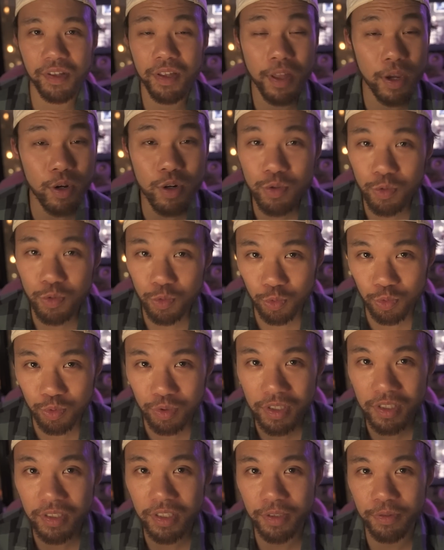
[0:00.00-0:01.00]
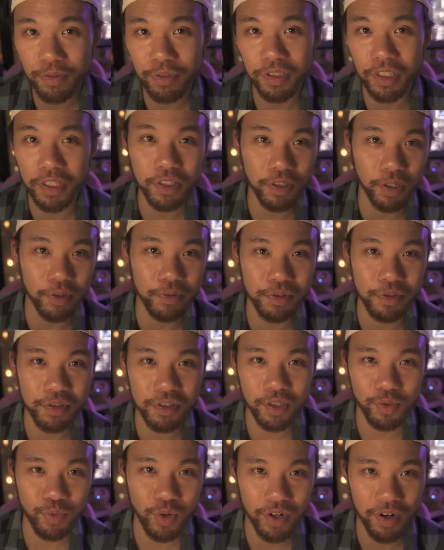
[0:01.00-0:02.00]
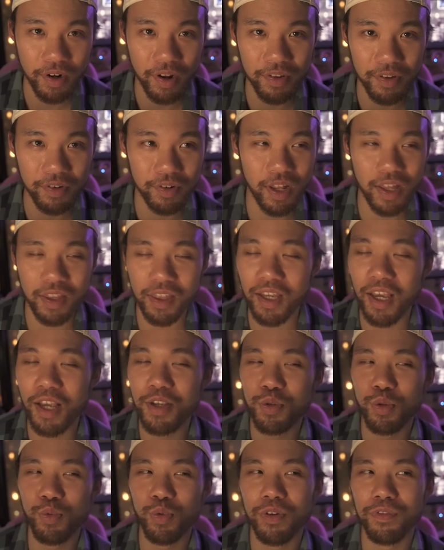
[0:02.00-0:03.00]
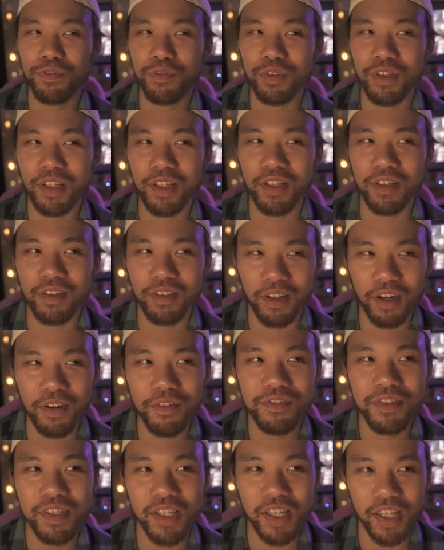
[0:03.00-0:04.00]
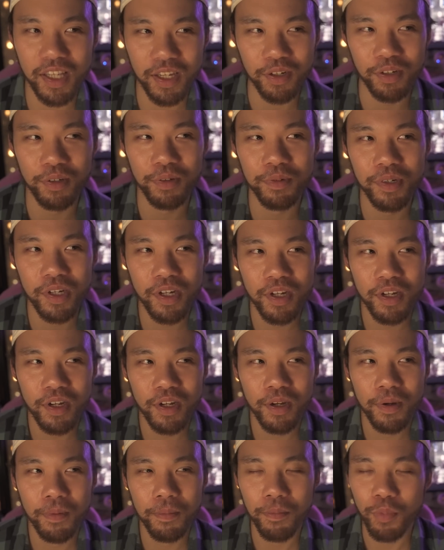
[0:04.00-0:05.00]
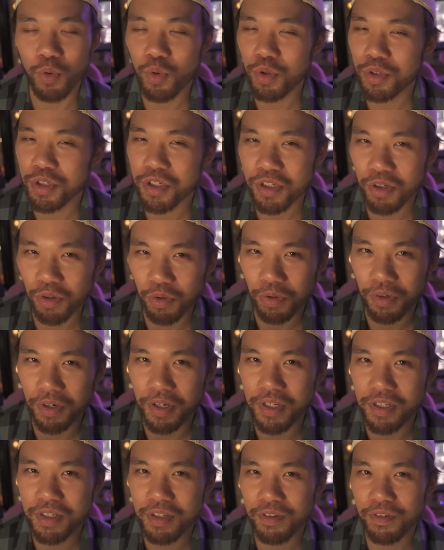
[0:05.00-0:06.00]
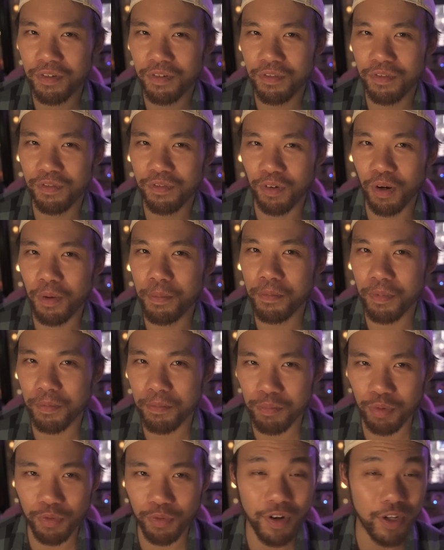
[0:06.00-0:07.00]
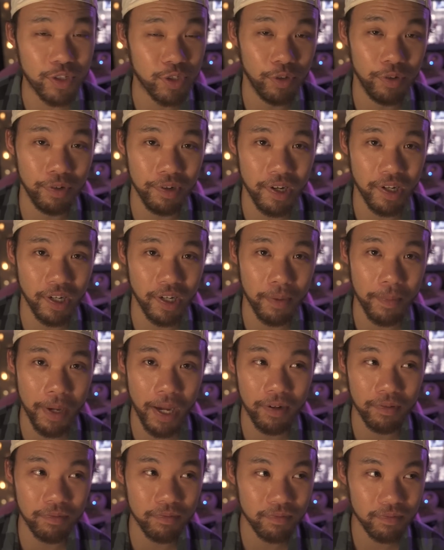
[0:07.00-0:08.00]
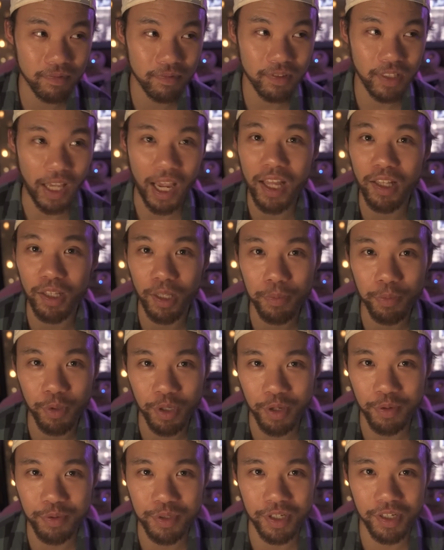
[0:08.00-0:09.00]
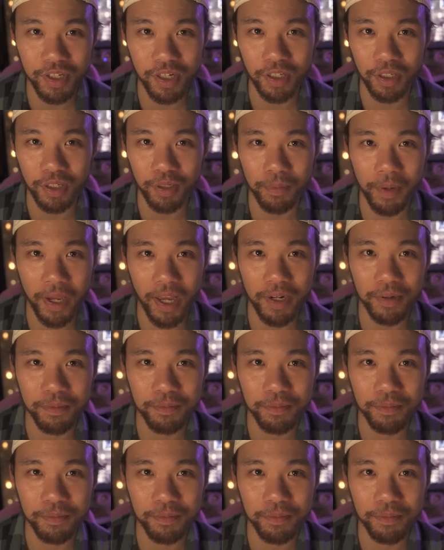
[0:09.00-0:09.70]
they were really, really close to one another, and I think Ezra would have really loved to hear more stories from Professor Huyang about Caleb when he was a younger man.